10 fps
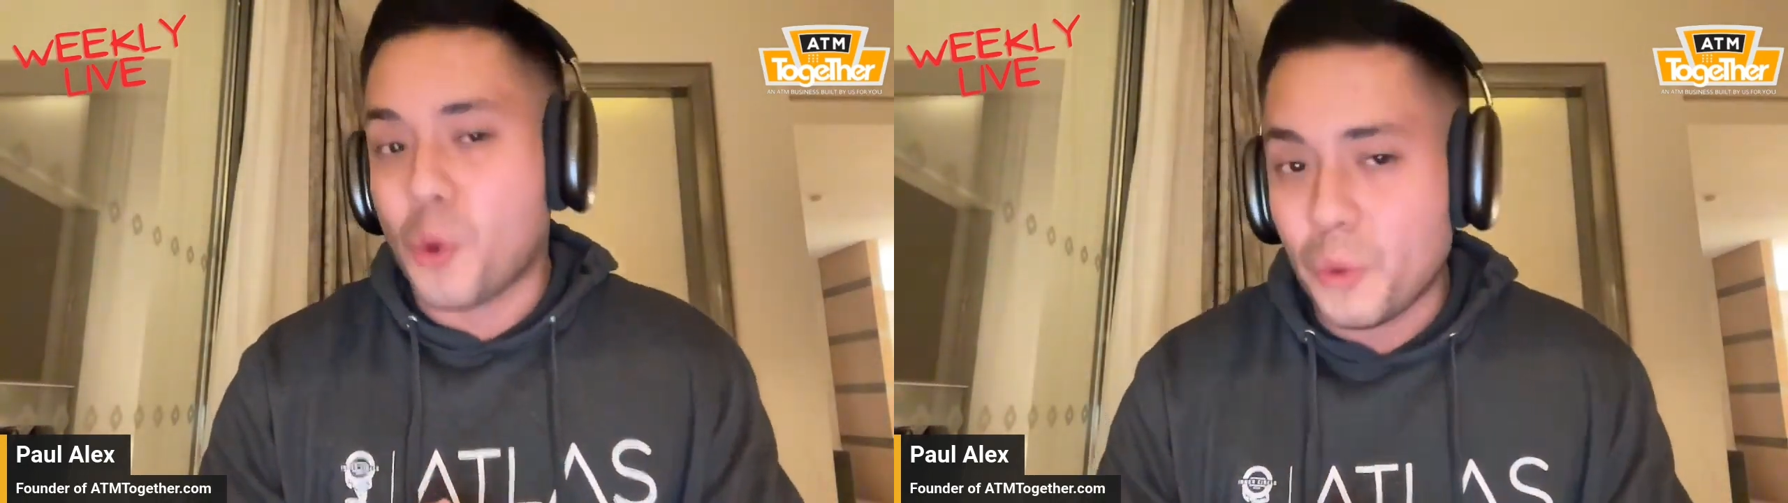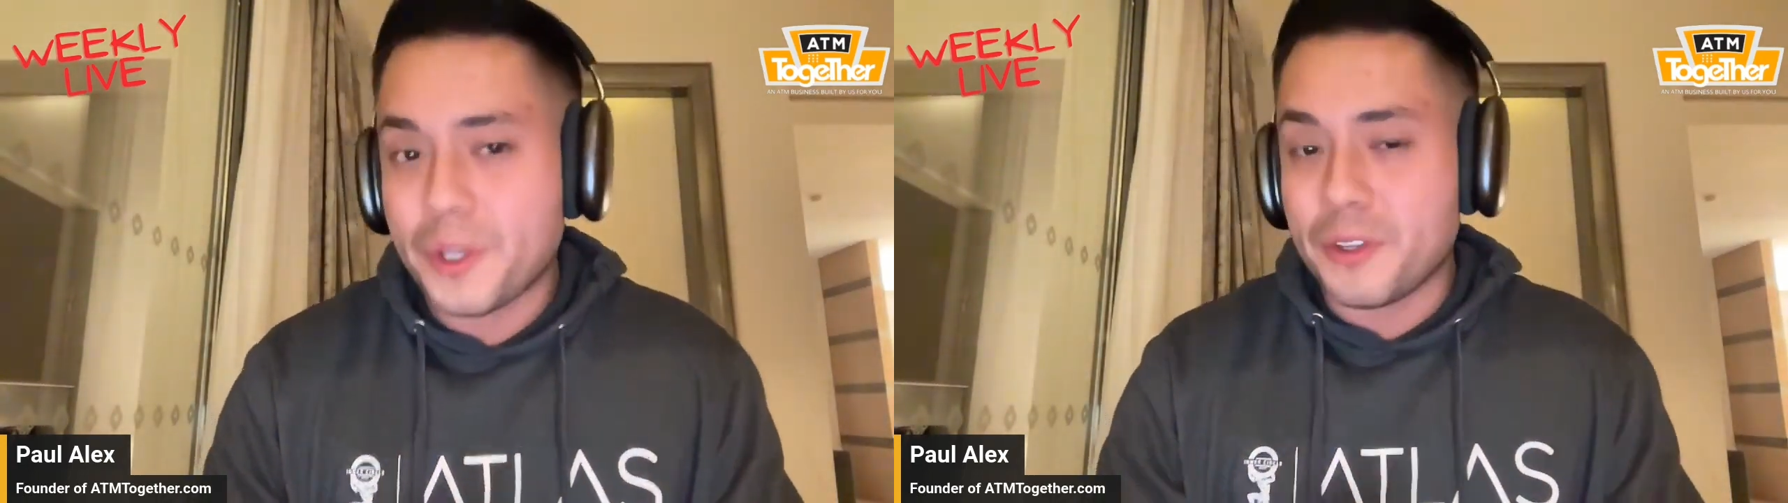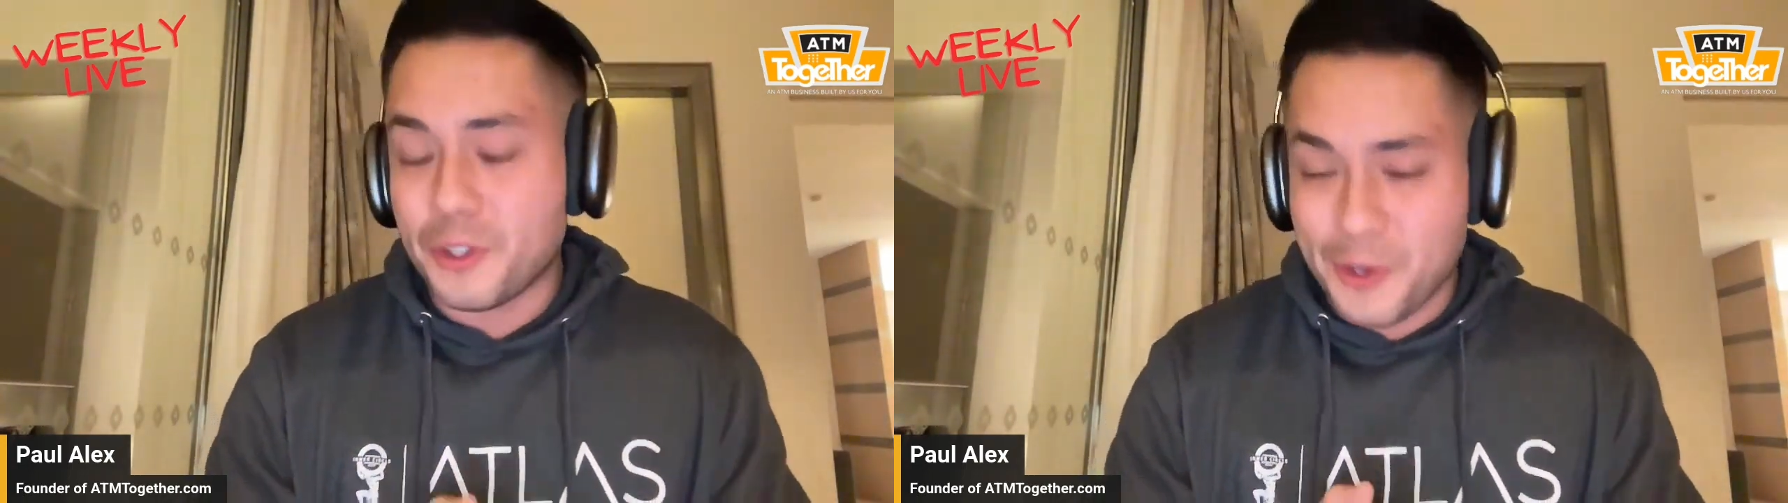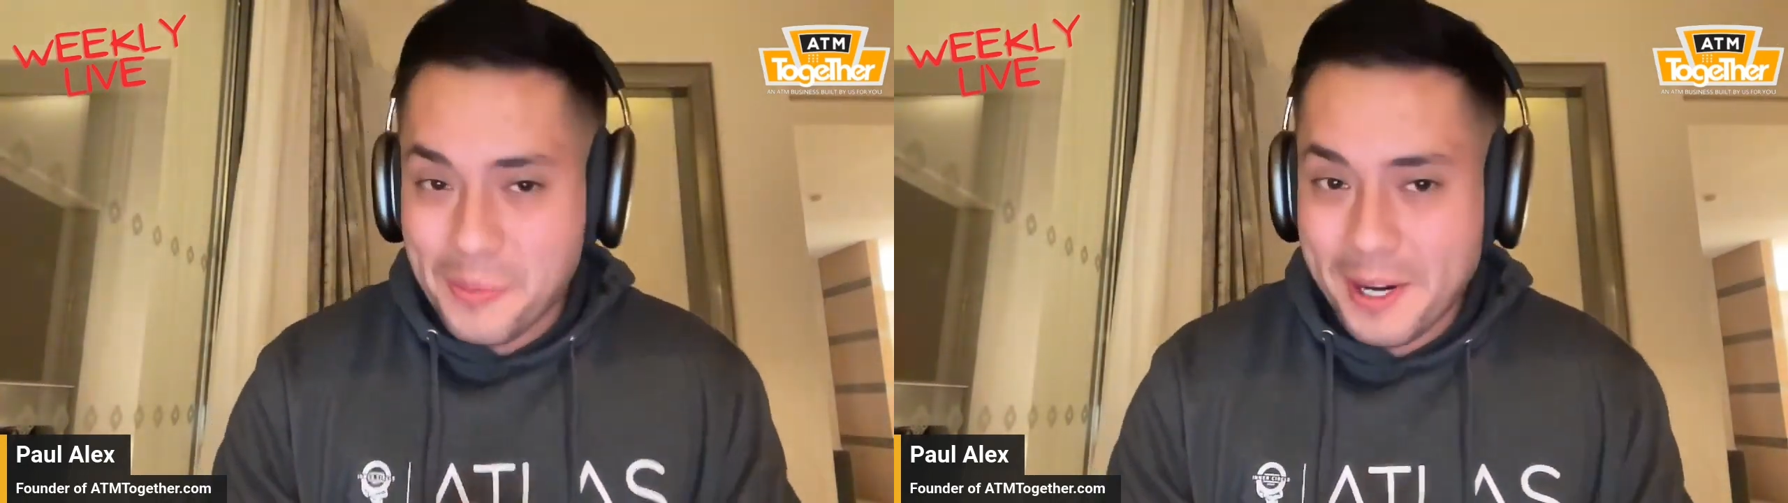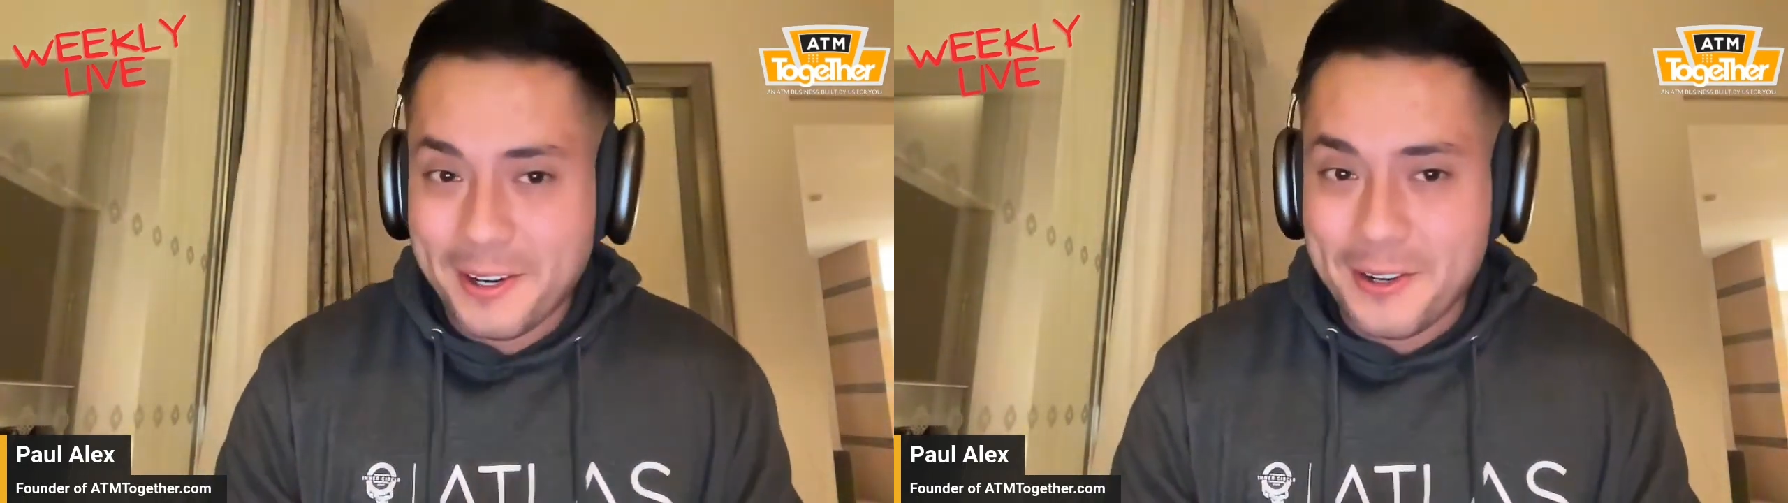Gold The New
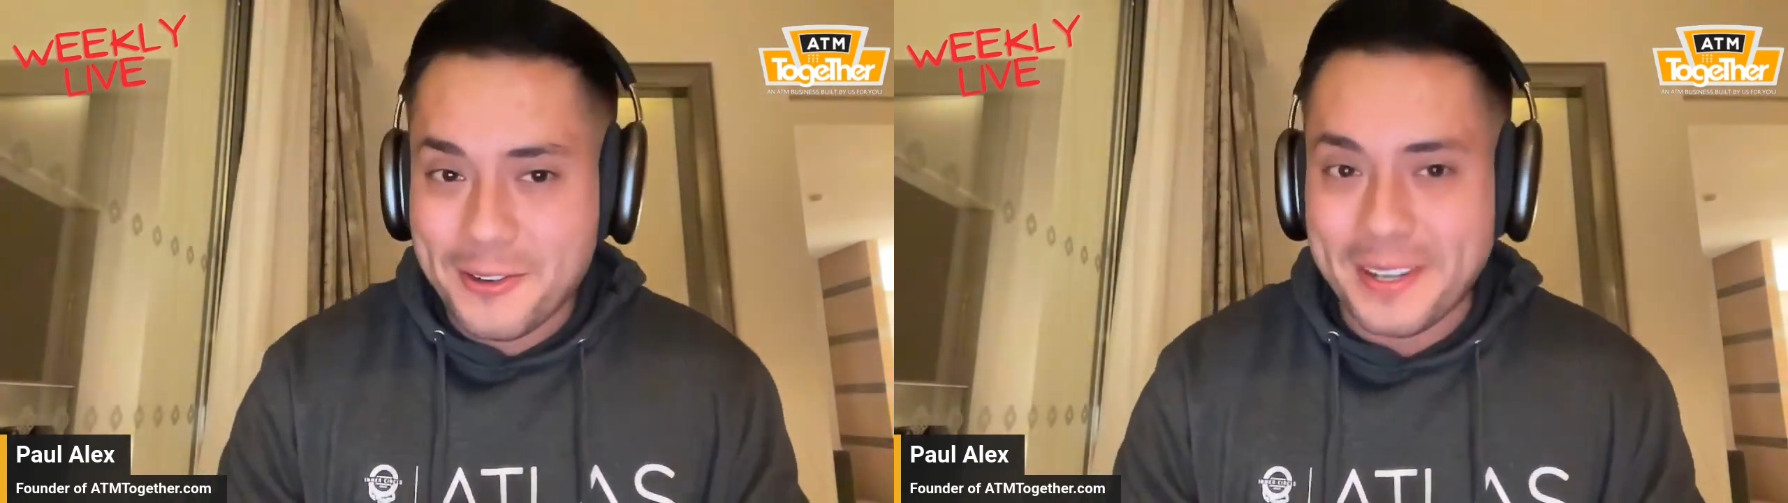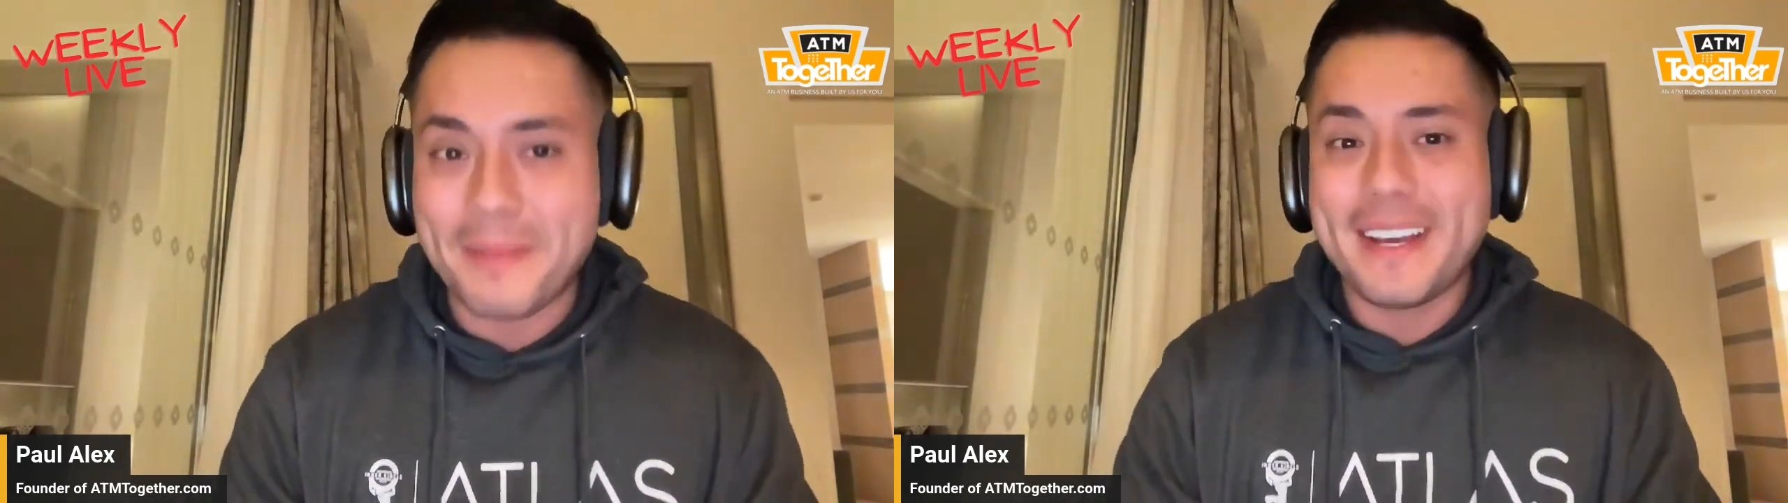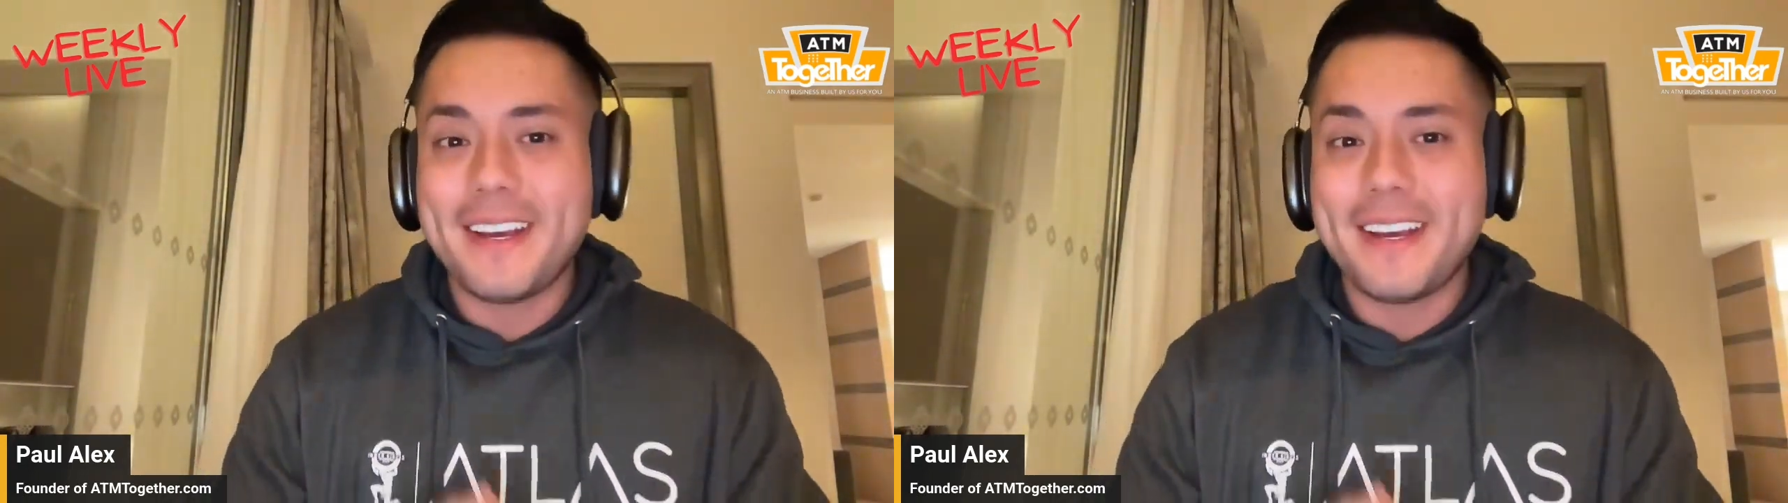American Dream.